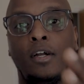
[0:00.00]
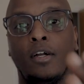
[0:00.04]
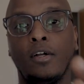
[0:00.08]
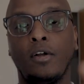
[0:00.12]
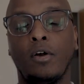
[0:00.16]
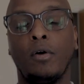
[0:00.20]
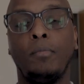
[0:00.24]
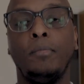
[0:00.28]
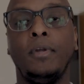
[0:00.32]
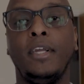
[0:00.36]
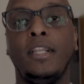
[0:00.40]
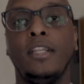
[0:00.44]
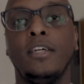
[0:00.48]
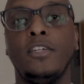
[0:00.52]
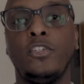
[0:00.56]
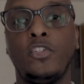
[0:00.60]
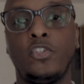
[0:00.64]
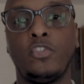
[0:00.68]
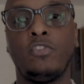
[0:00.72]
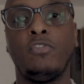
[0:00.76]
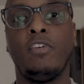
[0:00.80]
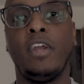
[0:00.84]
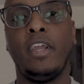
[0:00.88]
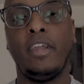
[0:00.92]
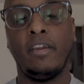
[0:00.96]
coming
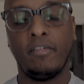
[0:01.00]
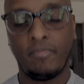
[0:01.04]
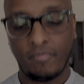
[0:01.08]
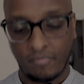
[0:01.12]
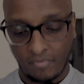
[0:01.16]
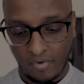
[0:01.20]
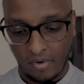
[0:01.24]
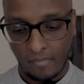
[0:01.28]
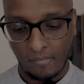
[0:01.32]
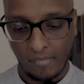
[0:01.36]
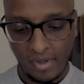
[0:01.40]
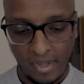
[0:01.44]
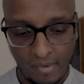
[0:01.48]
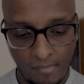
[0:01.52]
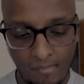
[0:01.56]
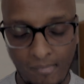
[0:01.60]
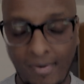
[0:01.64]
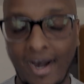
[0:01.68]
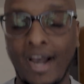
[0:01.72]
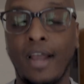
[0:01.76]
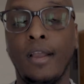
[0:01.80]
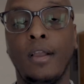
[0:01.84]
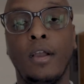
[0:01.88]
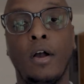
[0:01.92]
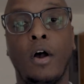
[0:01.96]
straight from
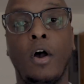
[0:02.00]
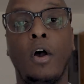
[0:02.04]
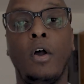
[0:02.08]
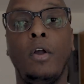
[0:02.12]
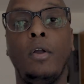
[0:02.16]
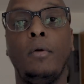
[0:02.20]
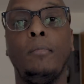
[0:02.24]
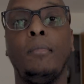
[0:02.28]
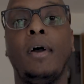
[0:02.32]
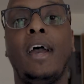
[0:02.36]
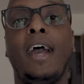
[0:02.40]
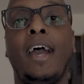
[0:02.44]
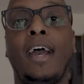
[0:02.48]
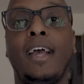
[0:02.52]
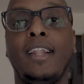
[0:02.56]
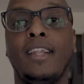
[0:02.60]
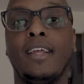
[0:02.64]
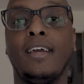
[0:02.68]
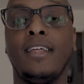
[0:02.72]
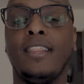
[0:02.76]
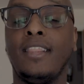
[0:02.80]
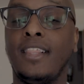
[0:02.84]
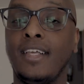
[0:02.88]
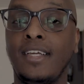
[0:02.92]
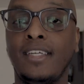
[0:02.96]
my home, and
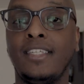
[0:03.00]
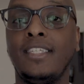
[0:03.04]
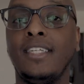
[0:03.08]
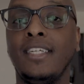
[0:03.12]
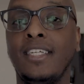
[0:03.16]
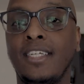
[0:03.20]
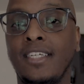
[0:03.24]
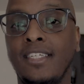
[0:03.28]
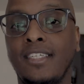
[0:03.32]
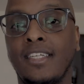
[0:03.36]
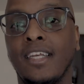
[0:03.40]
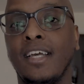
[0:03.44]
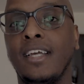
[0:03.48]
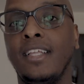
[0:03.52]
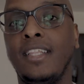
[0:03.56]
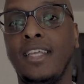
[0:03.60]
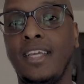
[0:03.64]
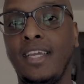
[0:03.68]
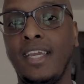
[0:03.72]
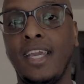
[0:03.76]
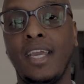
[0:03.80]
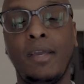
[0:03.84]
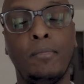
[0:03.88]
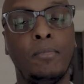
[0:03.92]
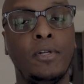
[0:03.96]
this is
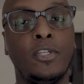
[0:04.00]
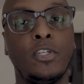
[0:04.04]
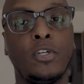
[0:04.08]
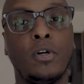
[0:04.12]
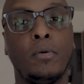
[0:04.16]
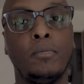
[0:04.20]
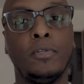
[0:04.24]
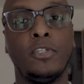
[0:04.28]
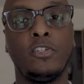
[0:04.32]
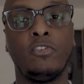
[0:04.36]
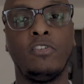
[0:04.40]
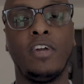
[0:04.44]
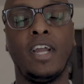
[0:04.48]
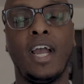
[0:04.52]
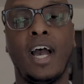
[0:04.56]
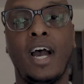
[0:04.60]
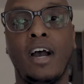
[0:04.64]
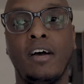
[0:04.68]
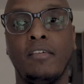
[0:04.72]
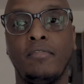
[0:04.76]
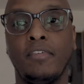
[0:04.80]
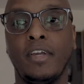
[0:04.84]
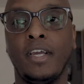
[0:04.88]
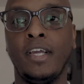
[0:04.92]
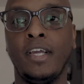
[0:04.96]
the image coming straight out of